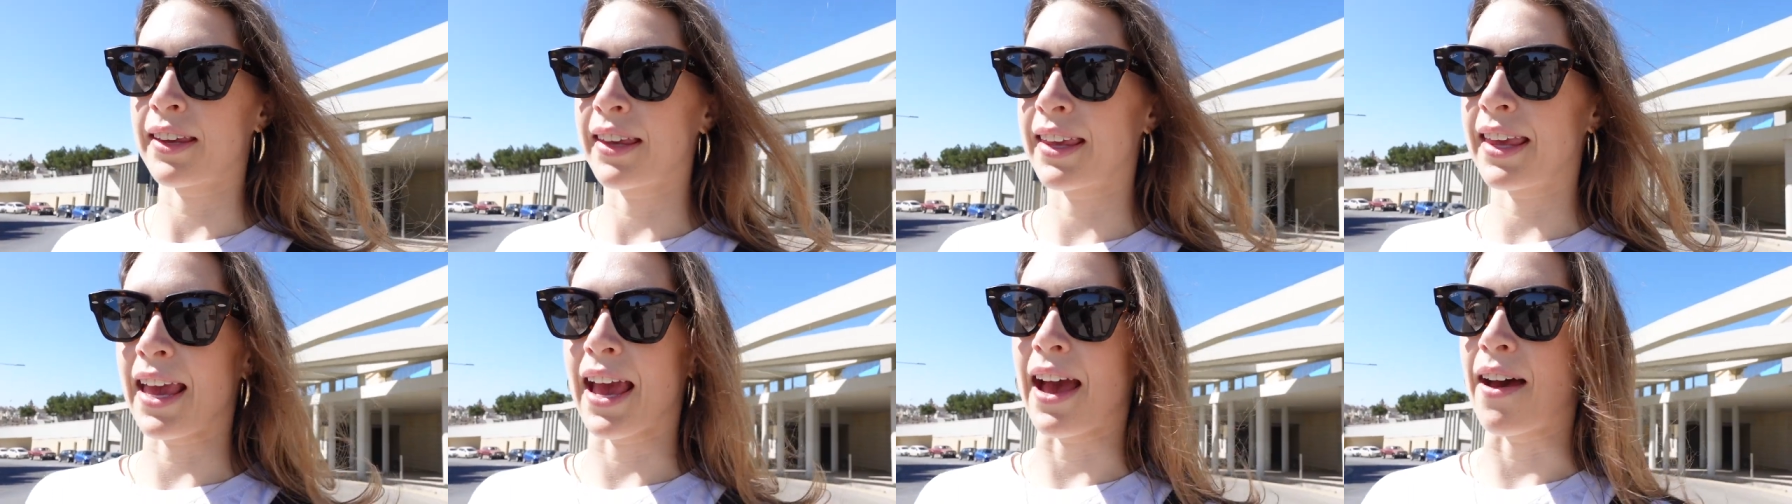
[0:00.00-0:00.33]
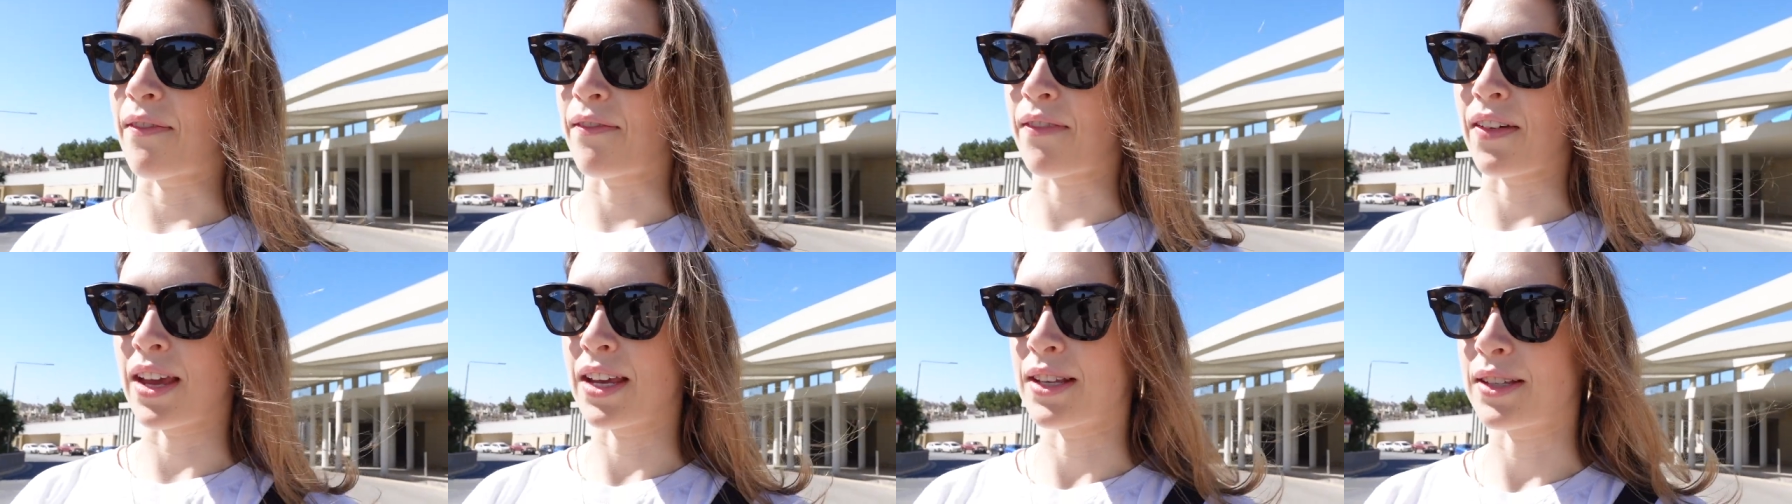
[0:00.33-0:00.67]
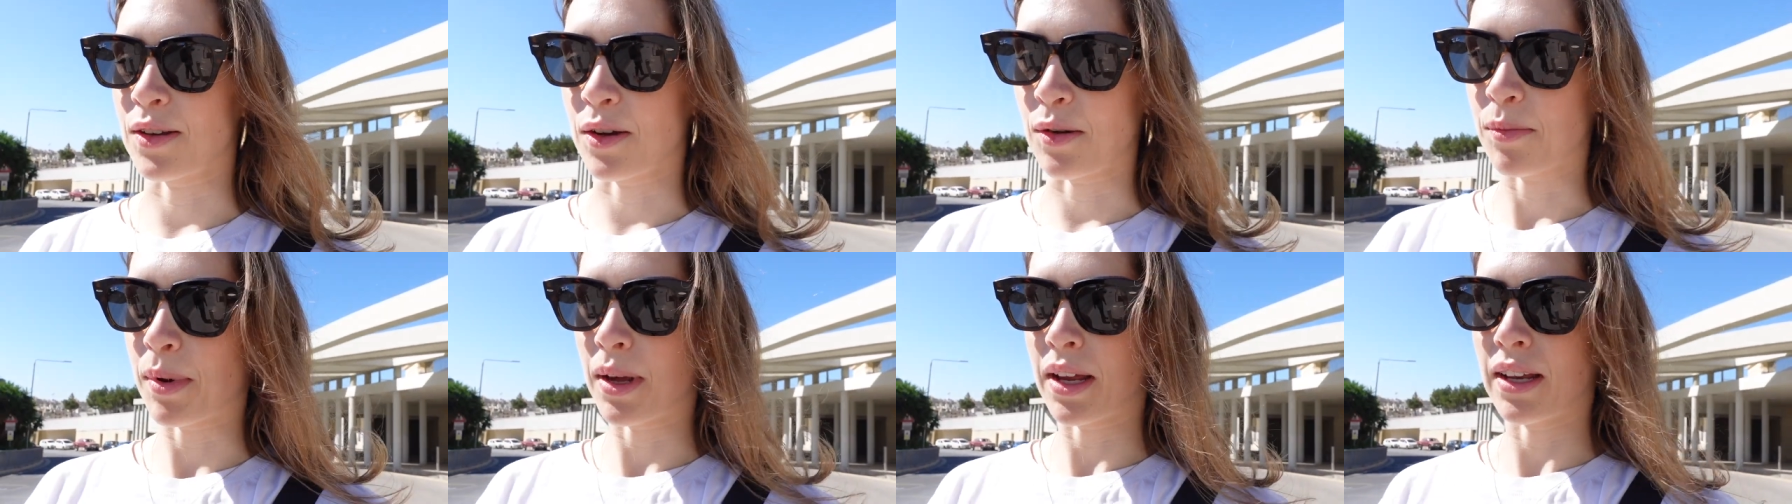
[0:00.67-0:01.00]
cafes
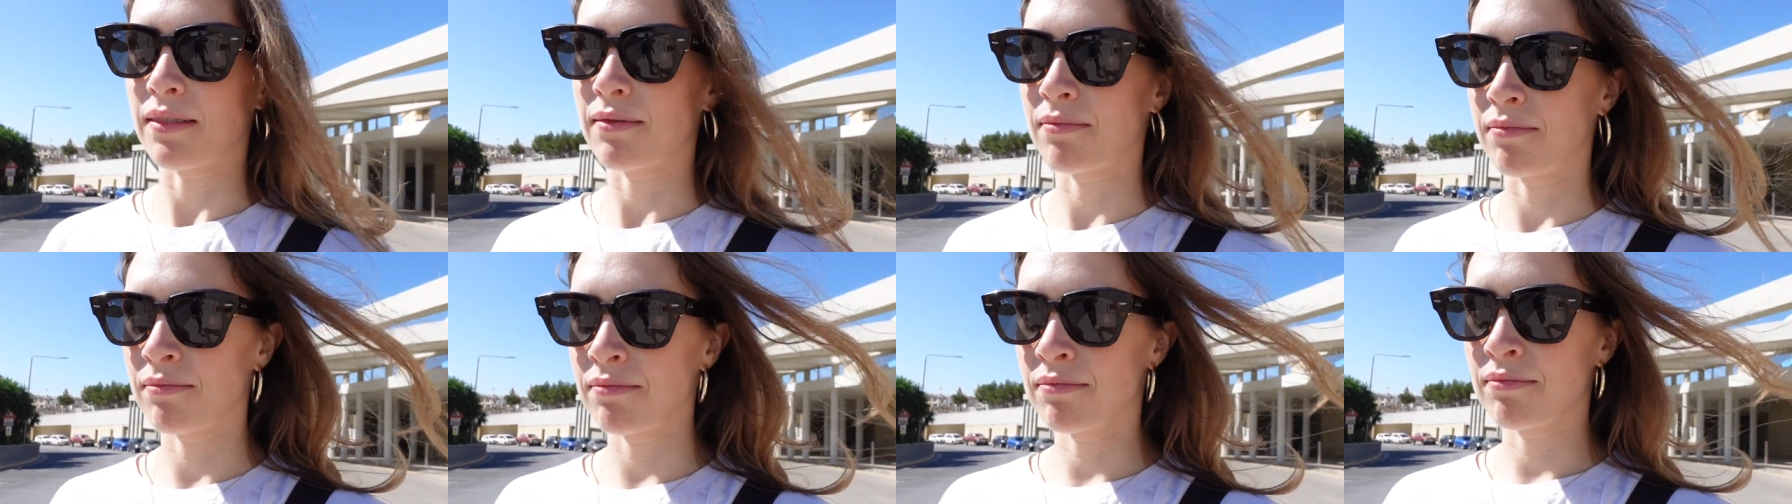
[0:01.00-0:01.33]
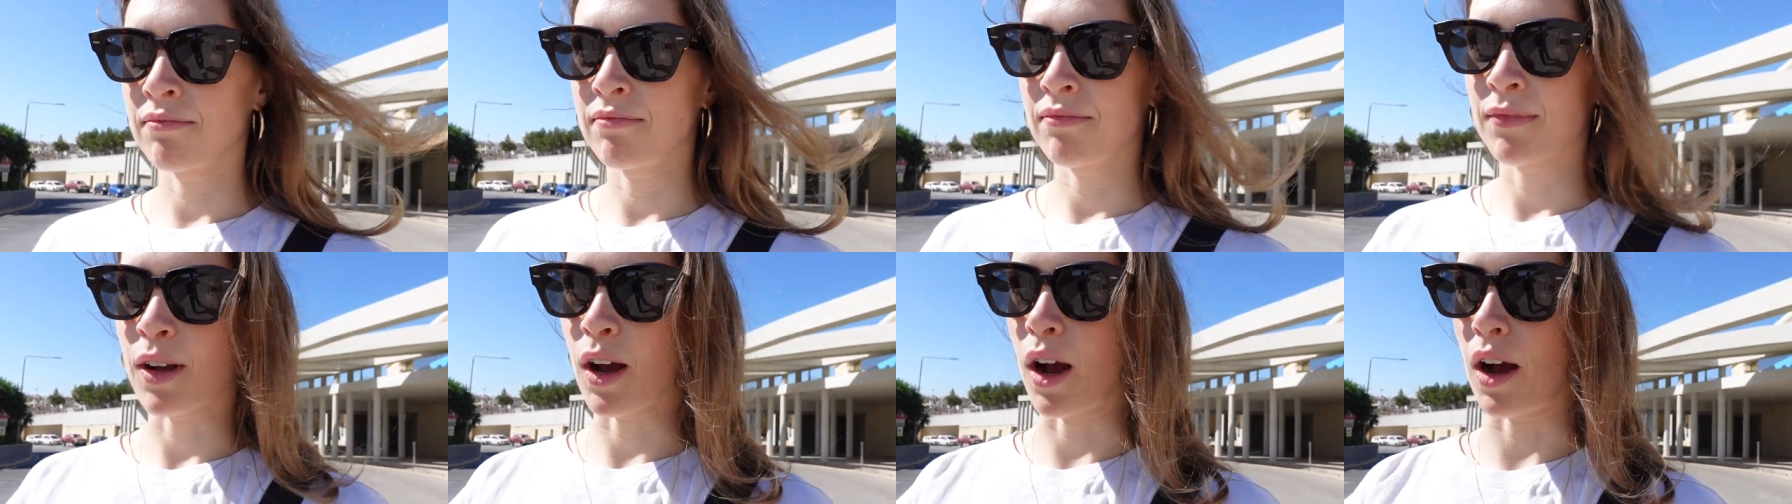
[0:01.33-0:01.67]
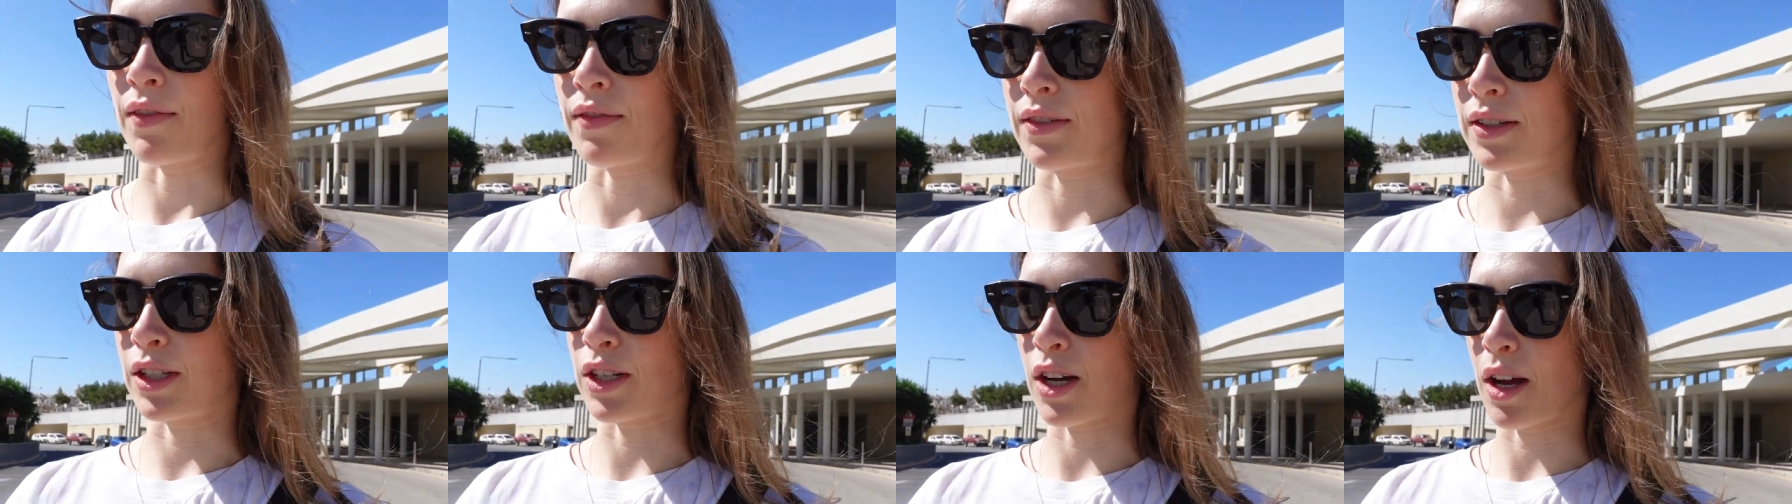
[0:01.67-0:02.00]
open
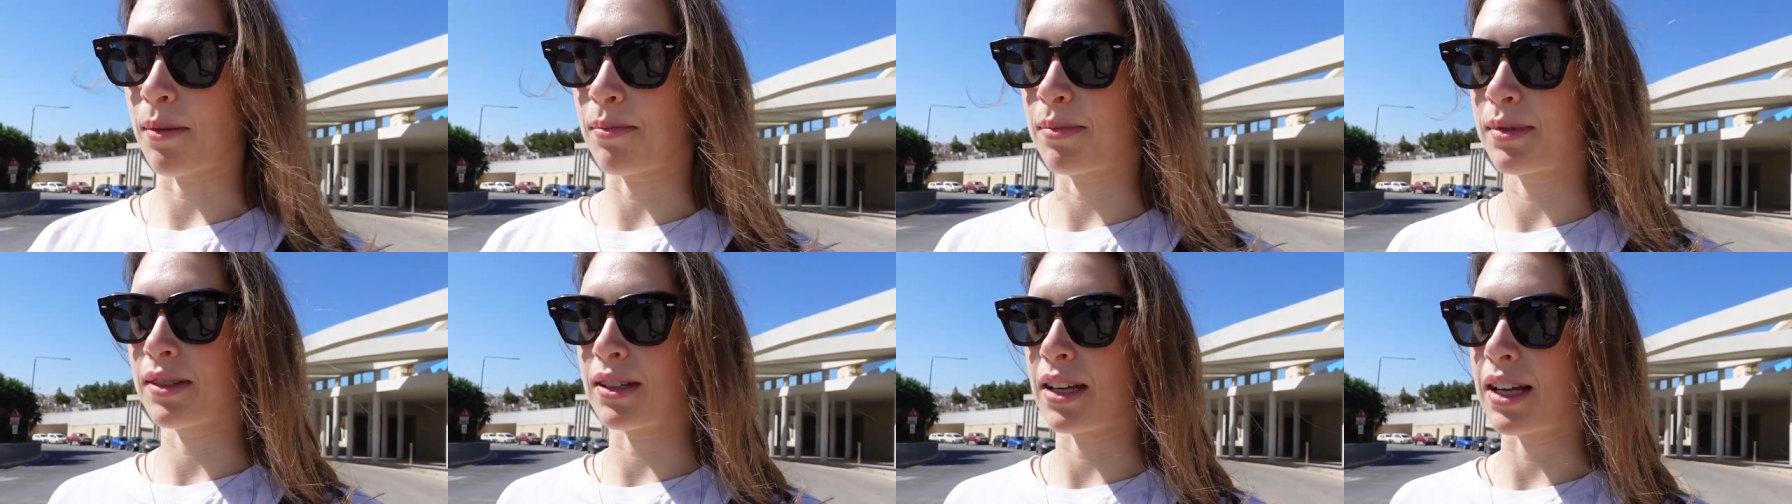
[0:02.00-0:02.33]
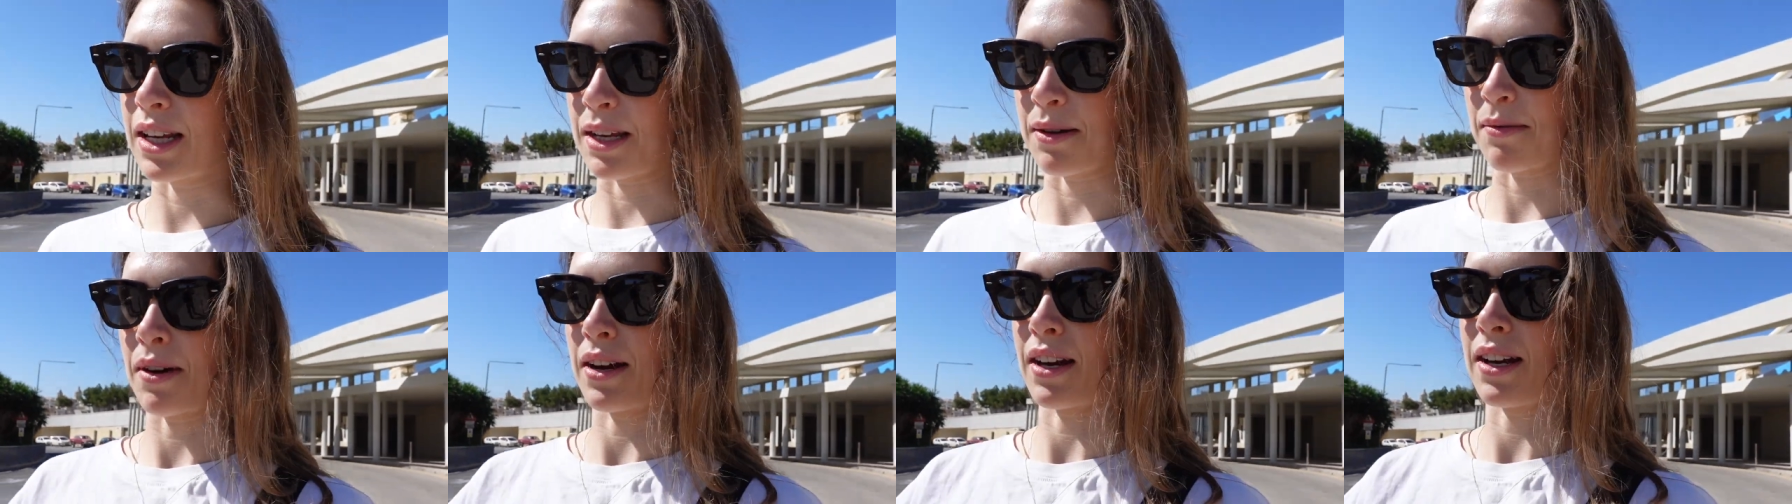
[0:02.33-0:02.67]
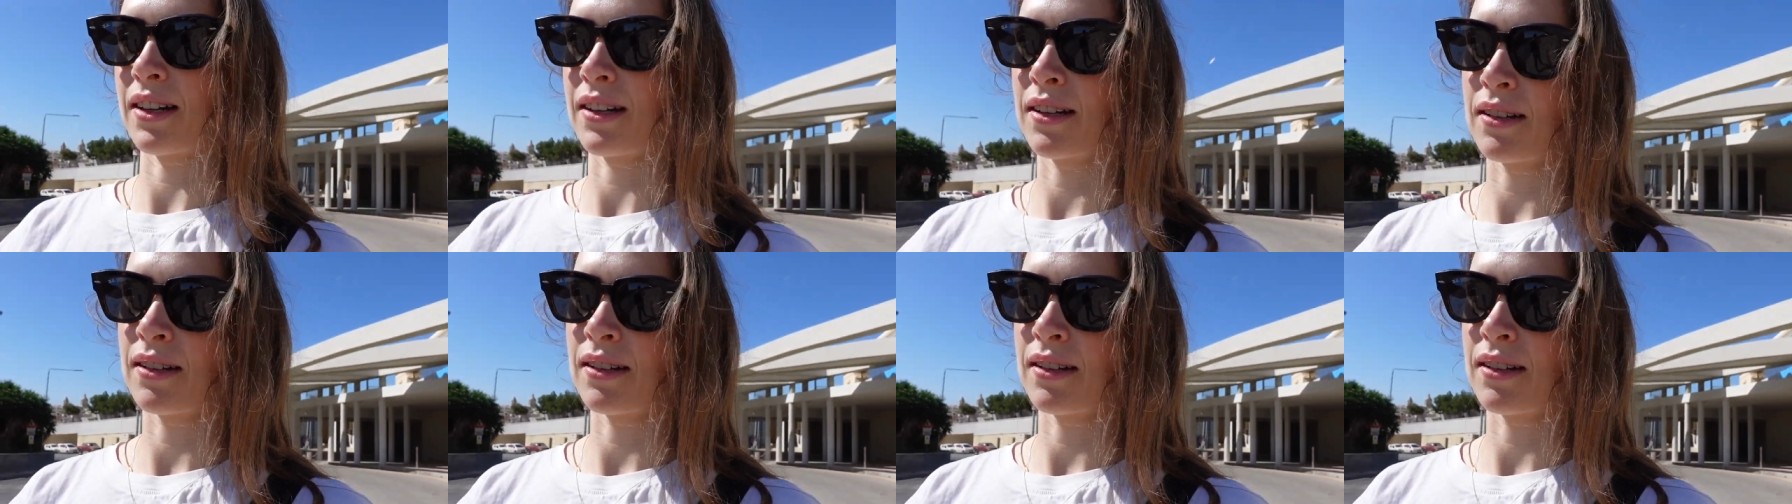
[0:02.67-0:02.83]
coffee shops anywhere.